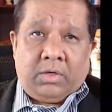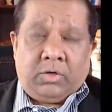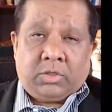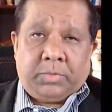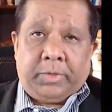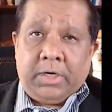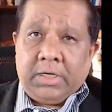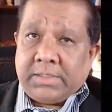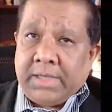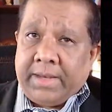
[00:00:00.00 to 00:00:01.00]
Dr.
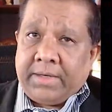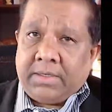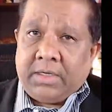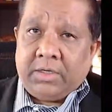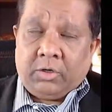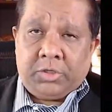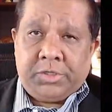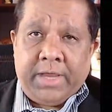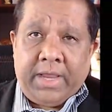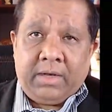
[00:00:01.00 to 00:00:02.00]
Perles and Dr.
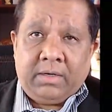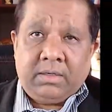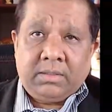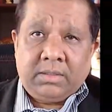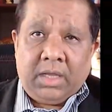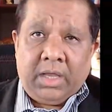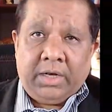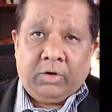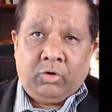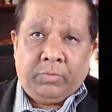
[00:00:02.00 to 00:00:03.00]
Chan
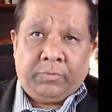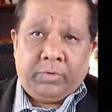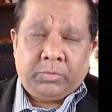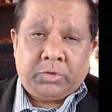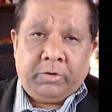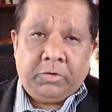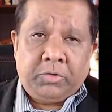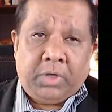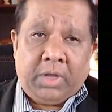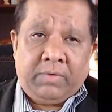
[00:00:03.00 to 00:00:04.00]
and a group from
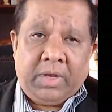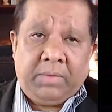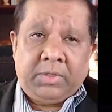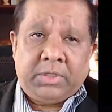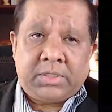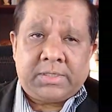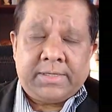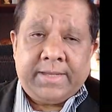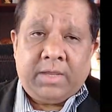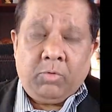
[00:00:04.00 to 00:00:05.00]
Toronto have labeled
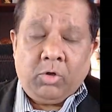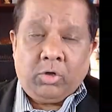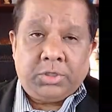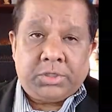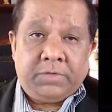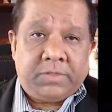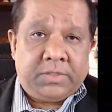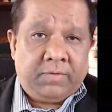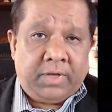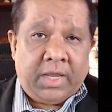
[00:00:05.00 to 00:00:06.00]
this more
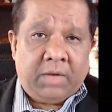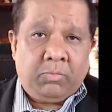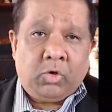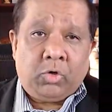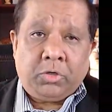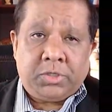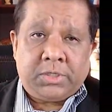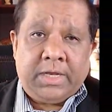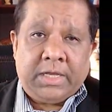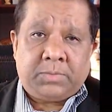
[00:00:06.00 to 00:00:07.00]
conservatively and more
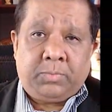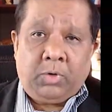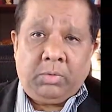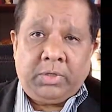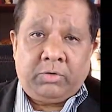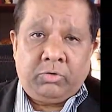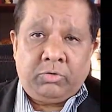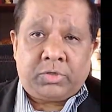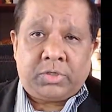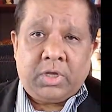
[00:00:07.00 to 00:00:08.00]
cautiously as probably the
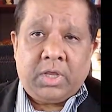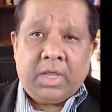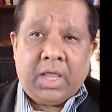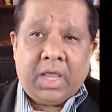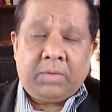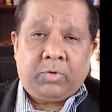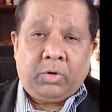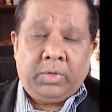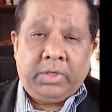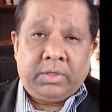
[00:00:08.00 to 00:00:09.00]
roots and
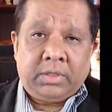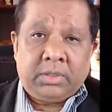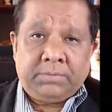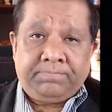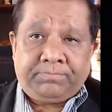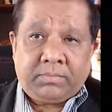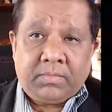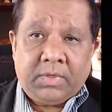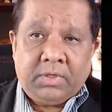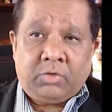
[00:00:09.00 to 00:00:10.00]
probably the
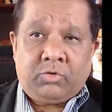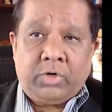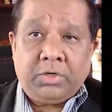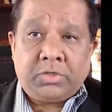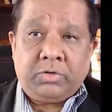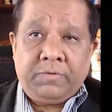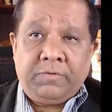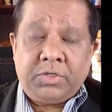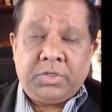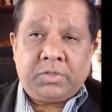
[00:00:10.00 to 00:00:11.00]
trunks or
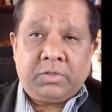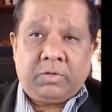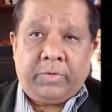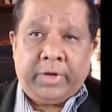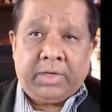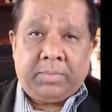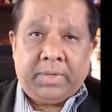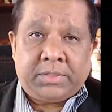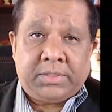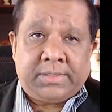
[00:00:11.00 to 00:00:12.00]
divisions of the brachial
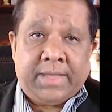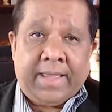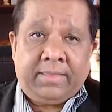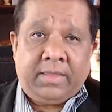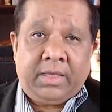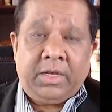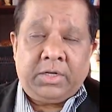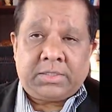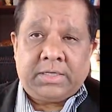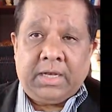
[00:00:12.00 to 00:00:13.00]
plexus at the
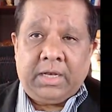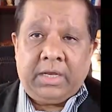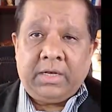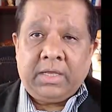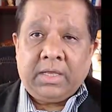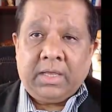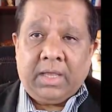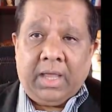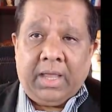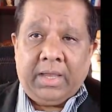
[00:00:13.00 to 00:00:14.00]
interscalene
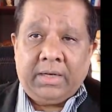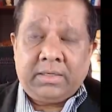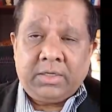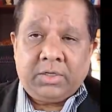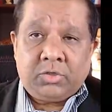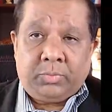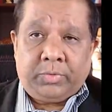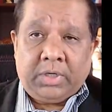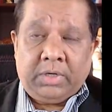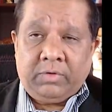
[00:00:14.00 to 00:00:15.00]
and
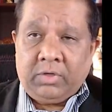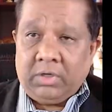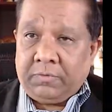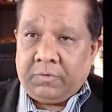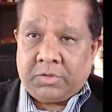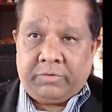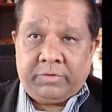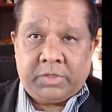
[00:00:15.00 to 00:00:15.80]
supraclavicular fossa